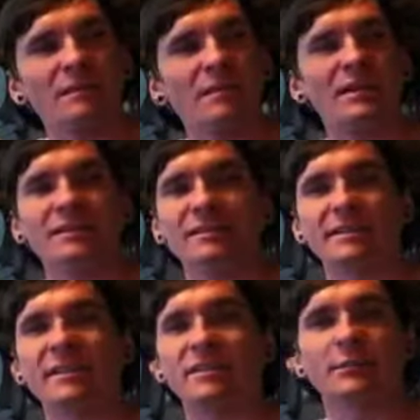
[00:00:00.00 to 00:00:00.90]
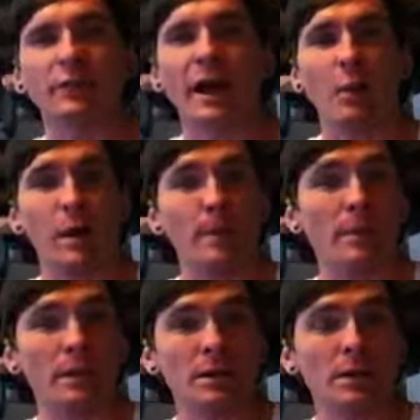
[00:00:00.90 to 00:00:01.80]
get a sense for how I
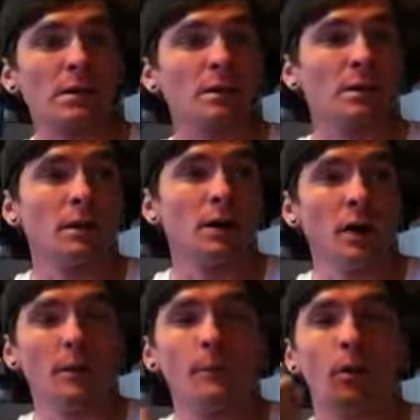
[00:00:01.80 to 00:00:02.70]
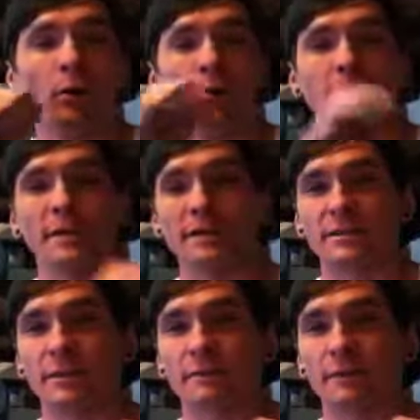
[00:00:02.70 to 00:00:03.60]
made it, all the things
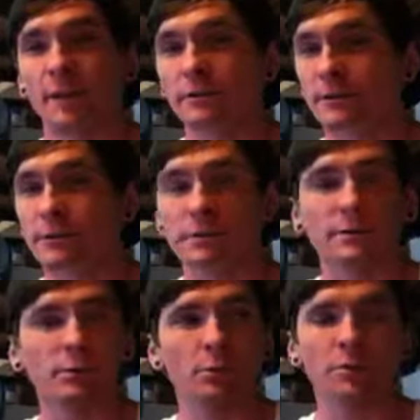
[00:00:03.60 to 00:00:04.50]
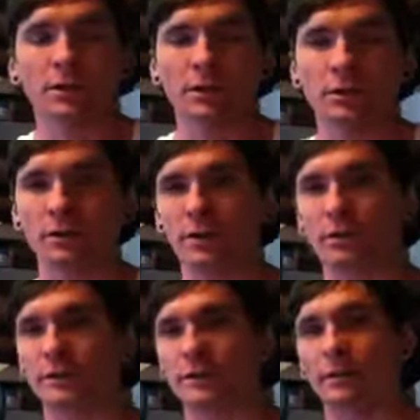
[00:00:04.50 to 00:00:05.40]
that I've done to this hookah, you can
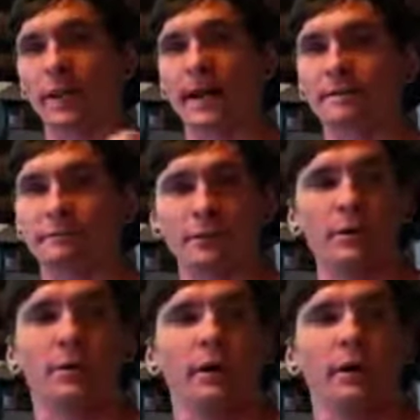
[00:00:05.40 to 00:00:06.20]
click the last video.